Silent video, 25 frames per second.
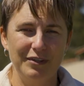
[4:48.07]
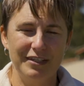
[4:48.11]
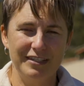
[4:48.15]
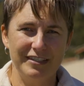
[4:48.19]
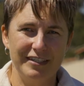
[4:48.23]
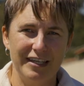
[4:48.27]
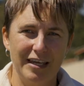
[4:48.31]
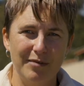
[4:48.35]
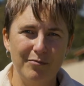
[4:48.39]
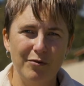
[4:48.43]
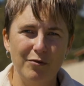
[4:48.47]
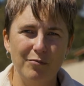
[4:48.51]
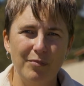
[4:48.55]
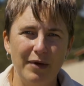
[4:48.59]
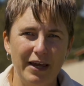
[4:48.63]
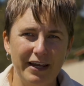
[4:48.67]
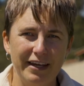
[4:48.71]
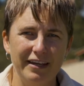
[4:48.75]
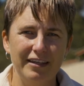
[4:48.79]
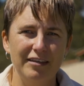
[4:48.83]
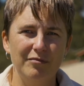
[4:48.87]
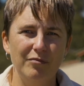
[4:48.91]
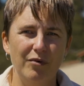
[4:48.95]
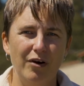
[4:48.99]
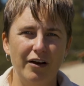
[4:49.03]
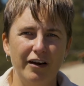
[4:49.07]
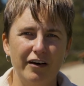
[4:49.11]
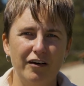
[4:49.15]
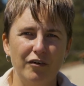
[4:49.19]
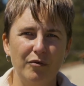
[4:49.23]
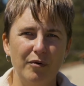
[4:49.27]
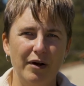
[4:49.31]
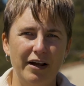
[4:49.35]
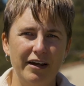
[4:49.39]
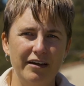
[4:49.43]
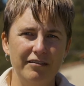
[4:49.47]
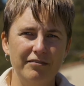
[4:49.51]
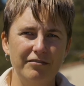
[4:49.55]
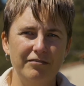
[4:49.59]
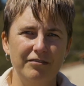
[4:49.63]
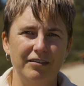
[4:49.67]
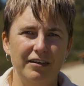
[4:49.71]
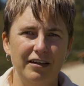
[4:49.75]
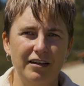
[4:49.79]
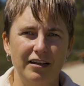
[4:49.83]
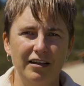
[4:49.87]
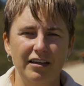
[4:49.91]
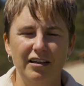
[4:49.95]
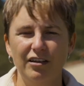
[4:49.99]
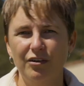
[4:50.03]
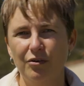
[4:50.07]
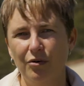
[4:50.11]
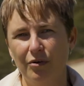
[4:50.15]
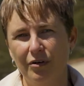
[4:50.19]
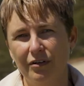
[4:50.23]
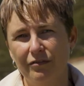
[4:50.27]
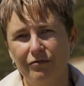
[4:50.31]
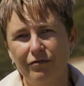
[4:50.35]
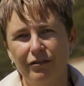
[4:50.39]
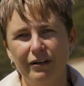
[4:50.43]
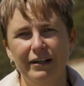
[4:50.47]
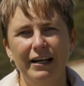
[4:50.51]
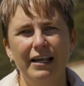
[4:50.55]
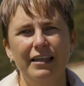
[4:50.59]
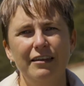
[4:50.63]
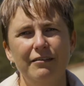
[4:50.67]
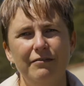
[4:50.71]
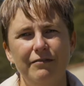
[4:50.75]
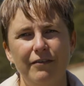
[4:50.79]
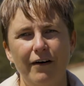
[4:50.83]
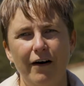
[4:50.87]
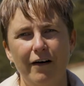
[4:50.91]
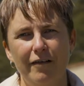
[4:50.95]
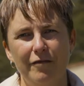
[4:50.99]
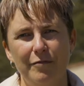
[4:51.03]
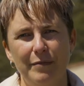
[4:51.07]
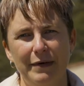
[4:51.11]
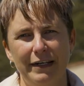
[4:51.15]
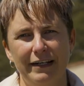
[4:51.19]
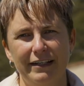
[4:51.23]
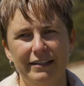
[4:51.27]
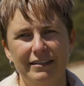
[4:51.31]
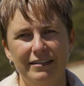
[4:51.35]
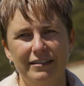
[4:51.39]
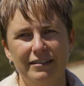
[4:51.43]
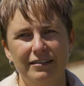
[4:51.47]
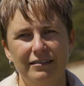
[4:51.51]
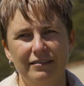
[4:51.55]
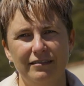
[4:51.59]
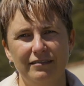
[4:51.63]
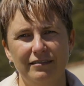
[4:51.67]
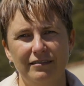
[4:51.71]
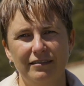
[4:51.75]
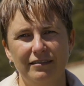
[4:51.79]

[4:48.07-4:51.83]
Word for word: the sample back in the microwave, cook it for another 5 minutes.